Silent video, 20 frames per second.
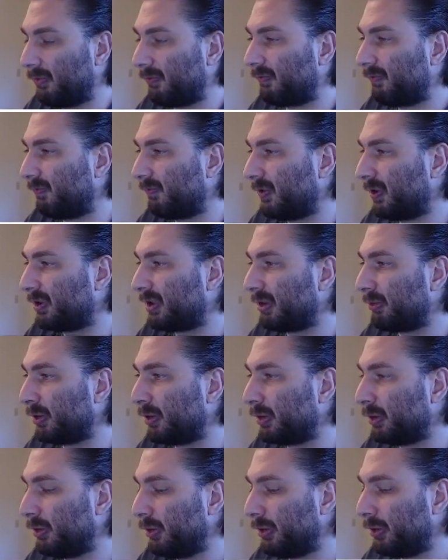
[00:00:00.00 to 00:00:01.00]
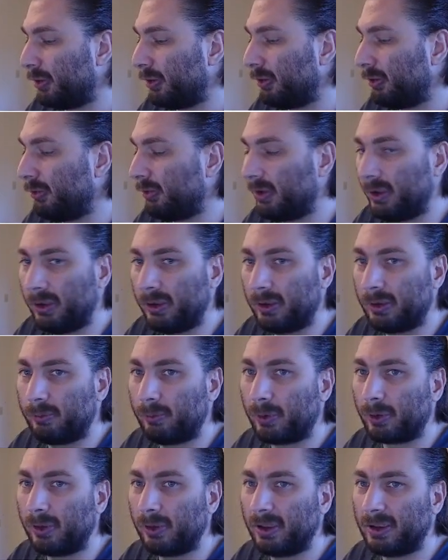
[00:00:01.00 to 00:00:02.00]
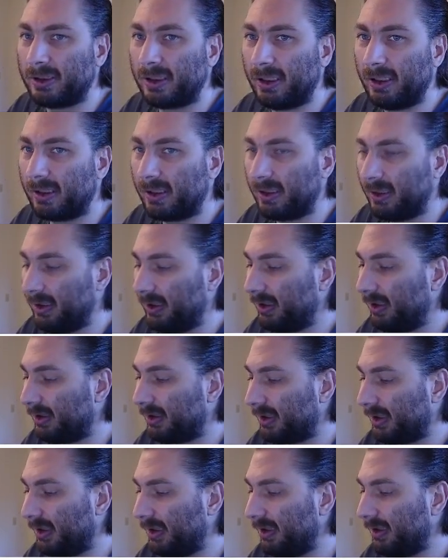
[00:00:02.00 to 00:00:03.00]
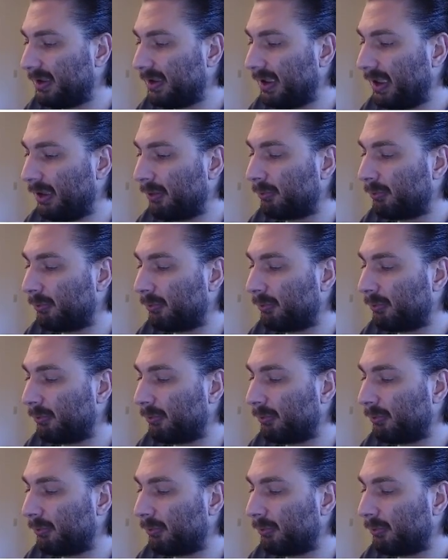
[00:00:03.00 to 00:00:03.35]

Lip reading: first thing we're going to do is we're going to check is that